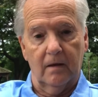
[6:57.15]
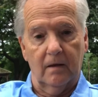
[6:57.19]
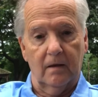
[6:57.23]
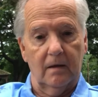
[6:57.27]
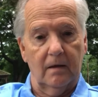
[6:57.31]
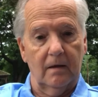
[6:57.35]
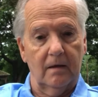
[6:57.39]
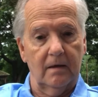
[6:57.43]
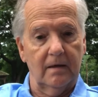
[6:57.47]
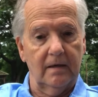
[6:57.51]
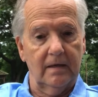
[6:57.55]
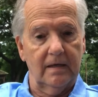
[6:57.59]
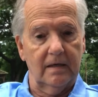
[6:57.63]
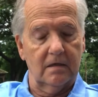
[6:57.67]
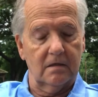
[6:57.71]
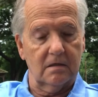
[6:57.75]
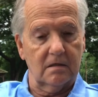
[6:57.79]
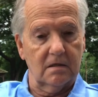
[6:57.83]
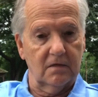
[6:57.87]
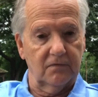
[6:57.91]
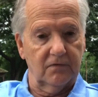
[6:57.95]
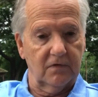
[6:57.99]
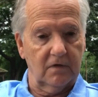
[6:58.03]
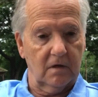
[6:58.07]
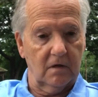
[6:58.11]
and it's
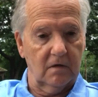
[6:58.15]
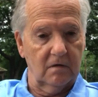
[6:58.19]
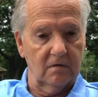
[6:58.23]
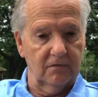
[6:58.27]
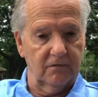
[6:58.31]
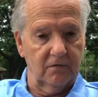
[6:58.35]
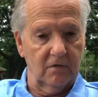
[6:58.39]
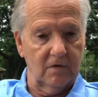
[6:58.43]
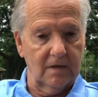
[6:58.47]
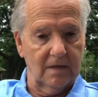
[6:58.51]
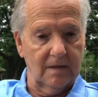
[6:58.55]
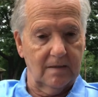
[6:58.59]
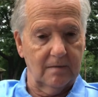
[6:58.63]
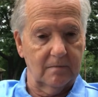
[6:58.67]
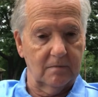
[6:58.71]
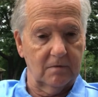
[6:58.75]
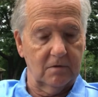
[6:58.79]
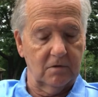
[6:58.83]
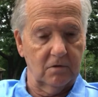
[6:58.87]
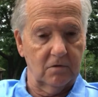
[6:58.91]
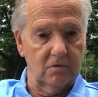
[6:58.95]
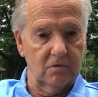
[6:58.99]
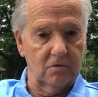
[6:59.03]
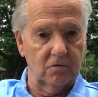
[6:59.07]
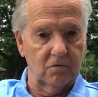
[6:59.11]
difficult for him
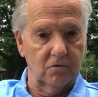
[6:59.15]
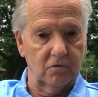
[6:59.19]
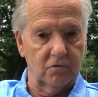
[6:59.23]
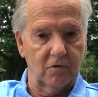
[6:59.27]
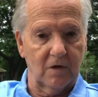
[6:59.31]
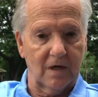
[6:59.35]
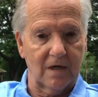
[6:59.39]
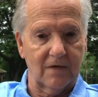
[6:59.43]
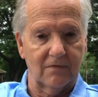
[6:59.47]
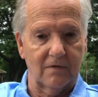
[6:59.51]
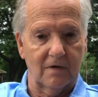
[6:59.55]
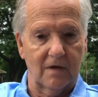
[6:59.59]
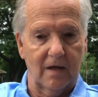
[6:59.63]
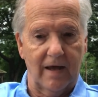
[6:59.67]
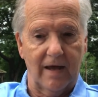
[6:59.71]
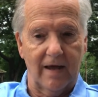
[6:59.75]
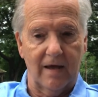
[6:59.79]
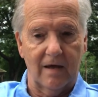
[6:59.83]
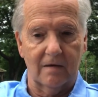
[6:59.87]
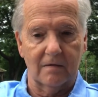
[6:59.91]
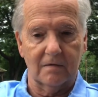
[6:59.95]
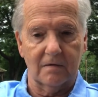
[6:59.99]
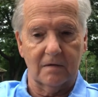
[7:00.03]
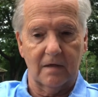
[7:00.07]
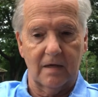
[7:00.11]
to travel
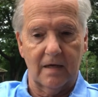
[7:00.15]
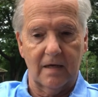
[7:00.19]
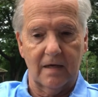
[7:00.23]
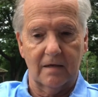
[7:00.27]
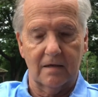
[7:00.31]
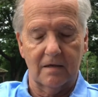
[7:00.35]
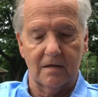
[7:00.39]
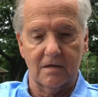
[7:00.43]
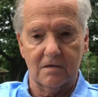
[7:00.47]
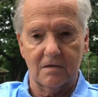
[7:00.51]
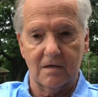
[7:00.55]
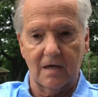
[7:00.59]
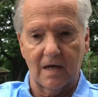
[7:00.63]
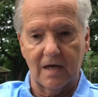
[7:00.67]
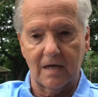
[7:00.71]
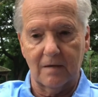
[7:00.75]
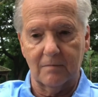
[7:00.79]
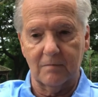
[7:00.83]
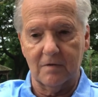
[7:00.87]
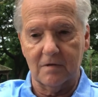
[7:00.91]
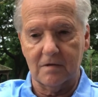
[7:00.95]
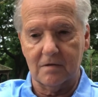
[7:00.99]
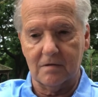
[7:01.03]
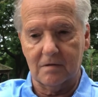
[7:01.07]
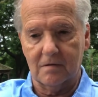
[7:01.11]
out, and his time
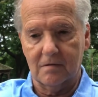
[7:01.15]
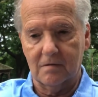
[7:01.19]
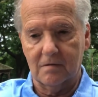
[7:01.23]
is